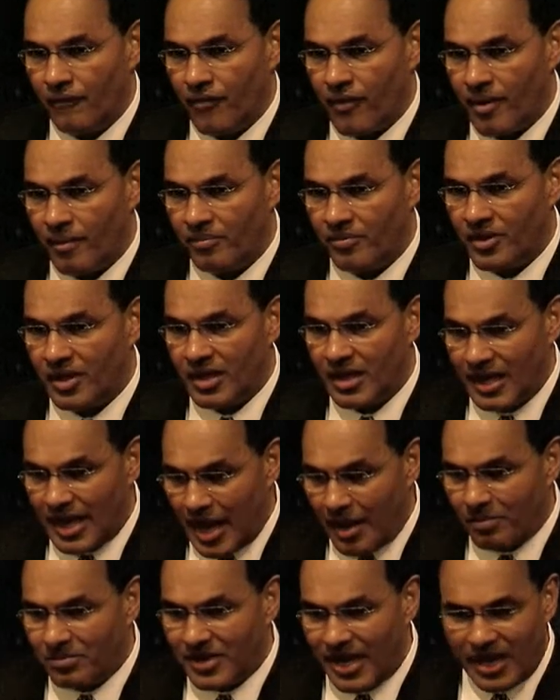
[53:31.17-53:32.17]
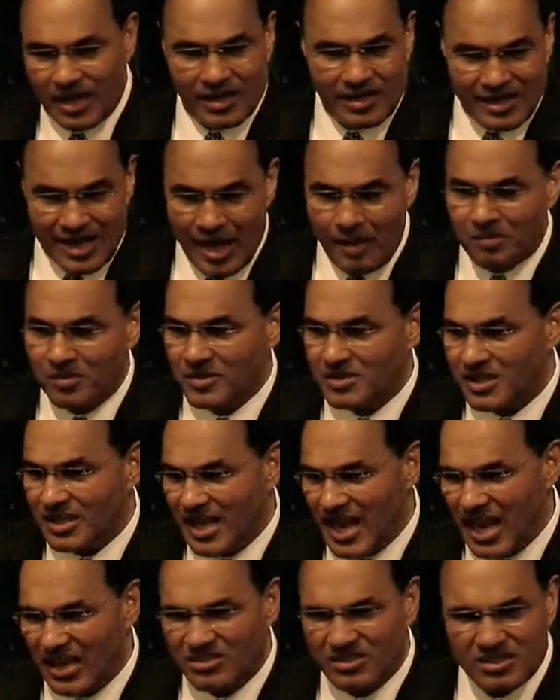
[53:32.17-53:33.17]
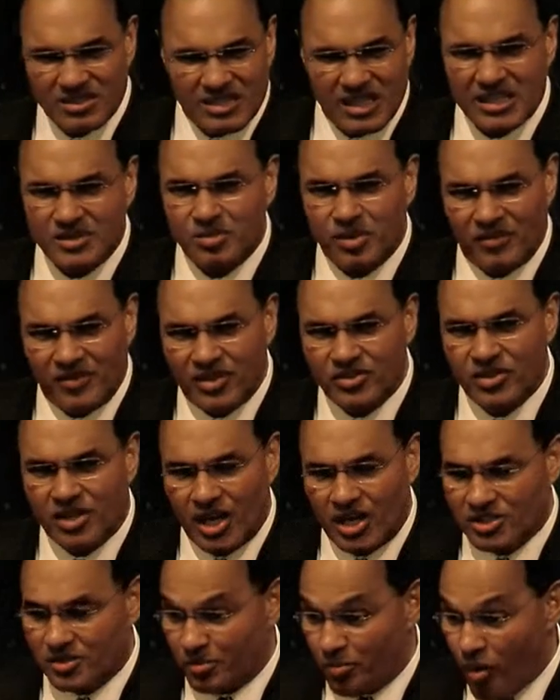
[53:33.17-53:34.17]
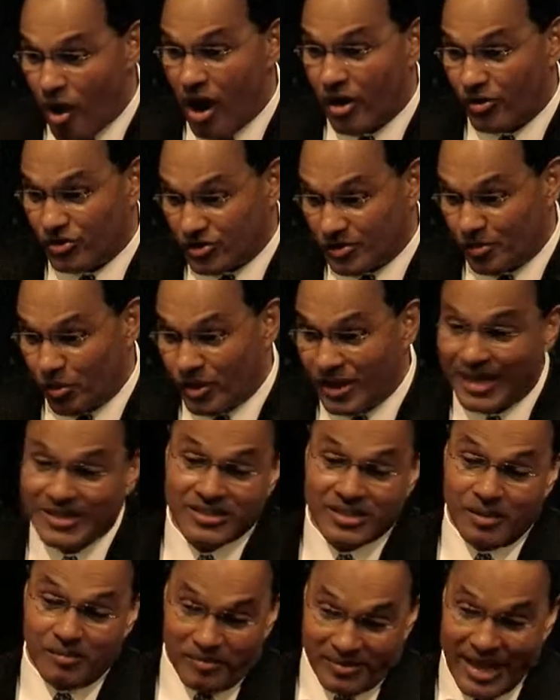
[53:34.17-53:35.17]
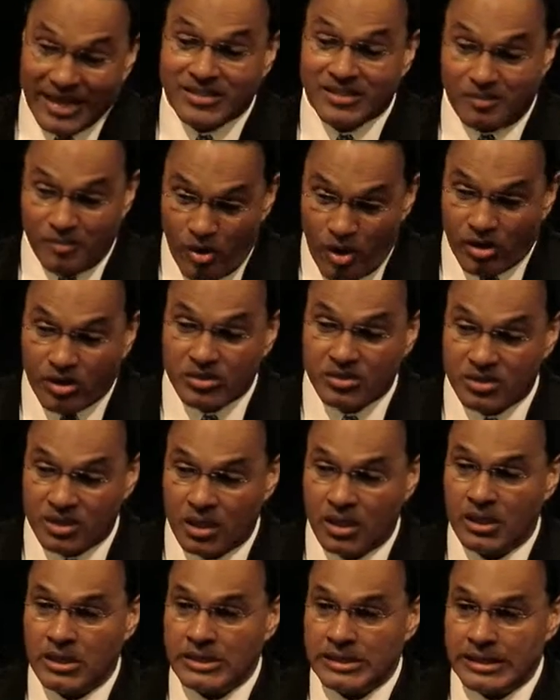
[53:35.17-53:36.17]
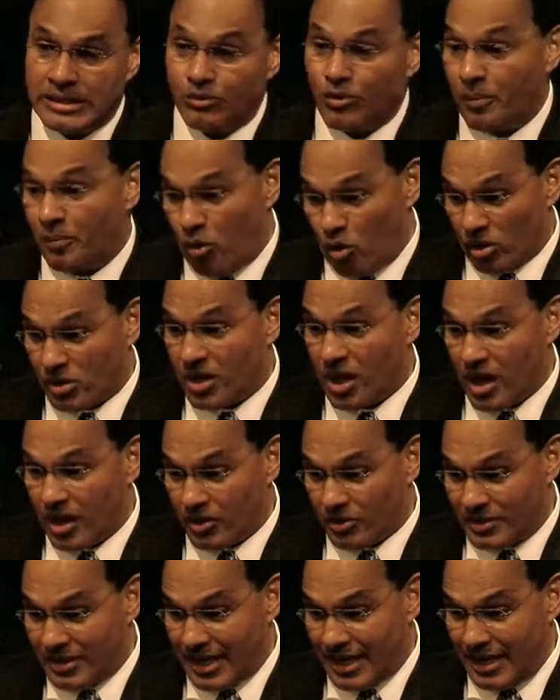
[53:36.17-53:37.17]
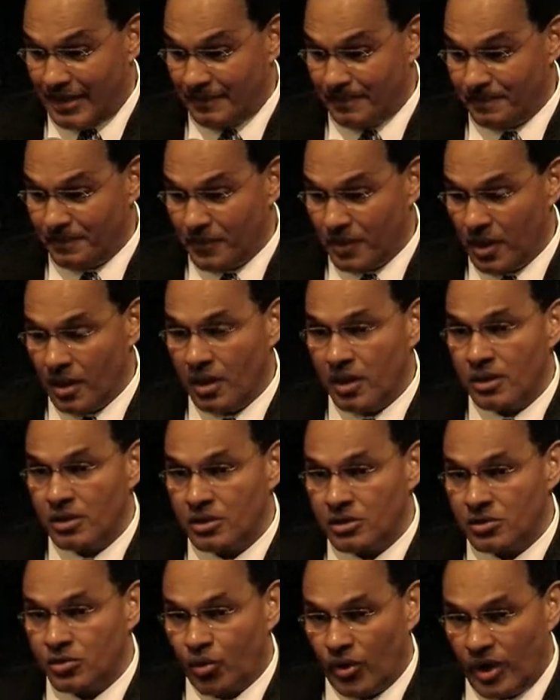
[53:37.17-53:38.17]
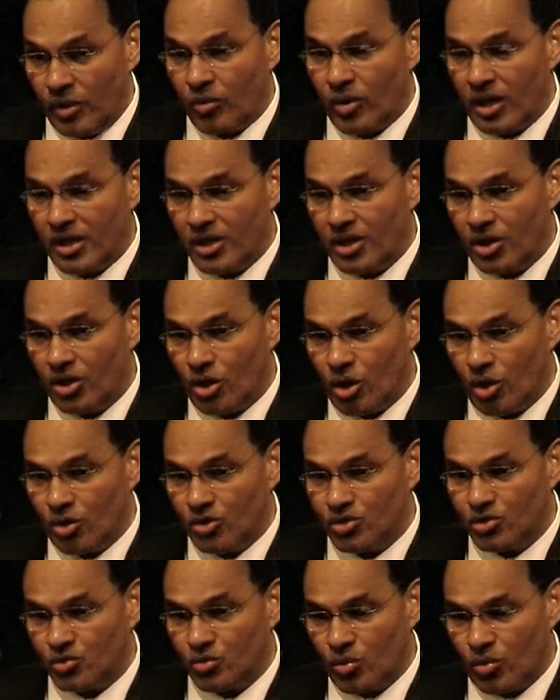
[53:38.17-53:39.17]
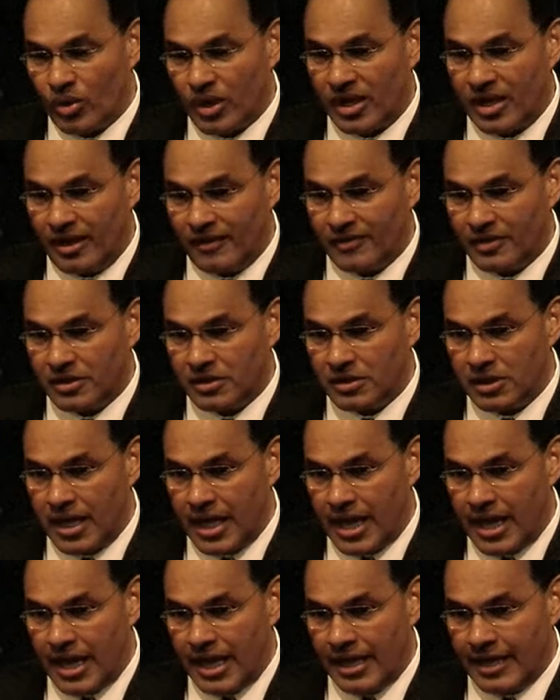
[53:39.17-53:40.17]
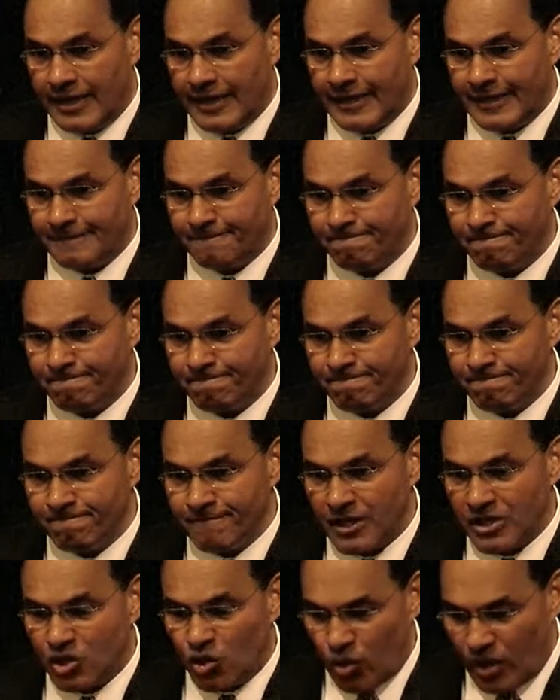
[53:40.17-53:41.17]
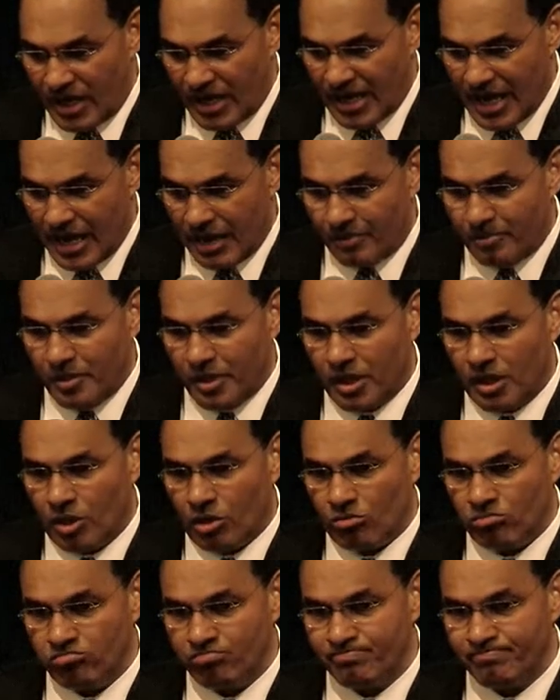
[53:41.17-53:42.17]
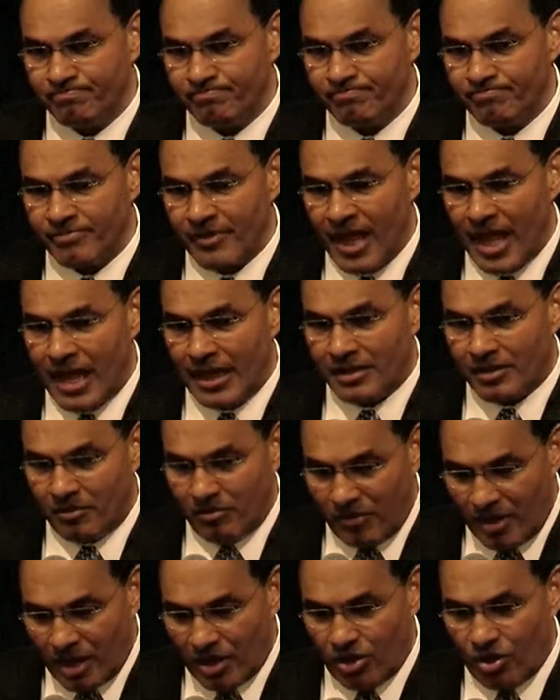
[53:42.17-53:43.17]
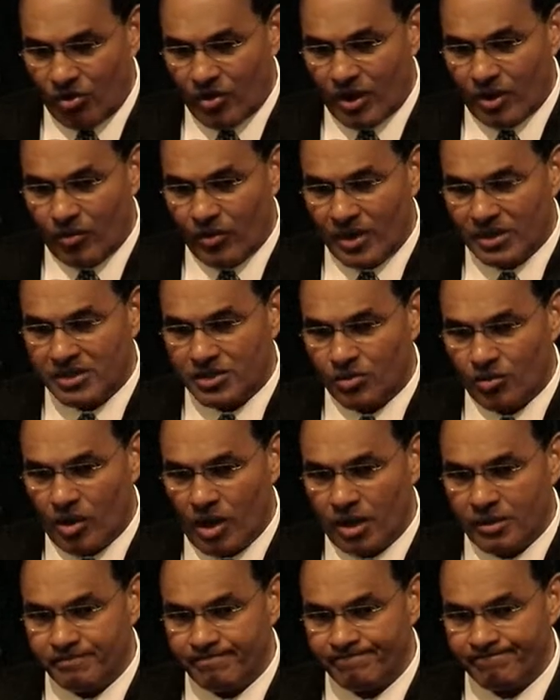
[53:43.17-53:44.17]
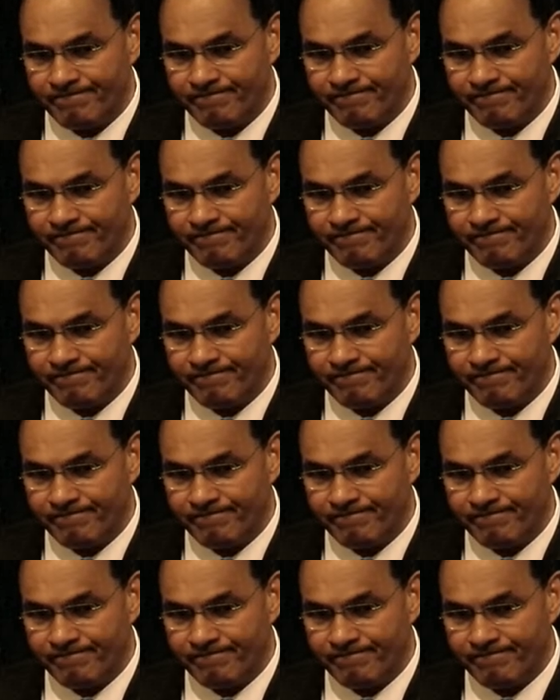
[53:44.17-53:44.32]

from the NAEP data. NAEP is the National Assessment of Education Progress Report. That's, the, that's America's uh, report card, okay? 21-year-olds were given a um, $20 bill and a menu at a restaurant.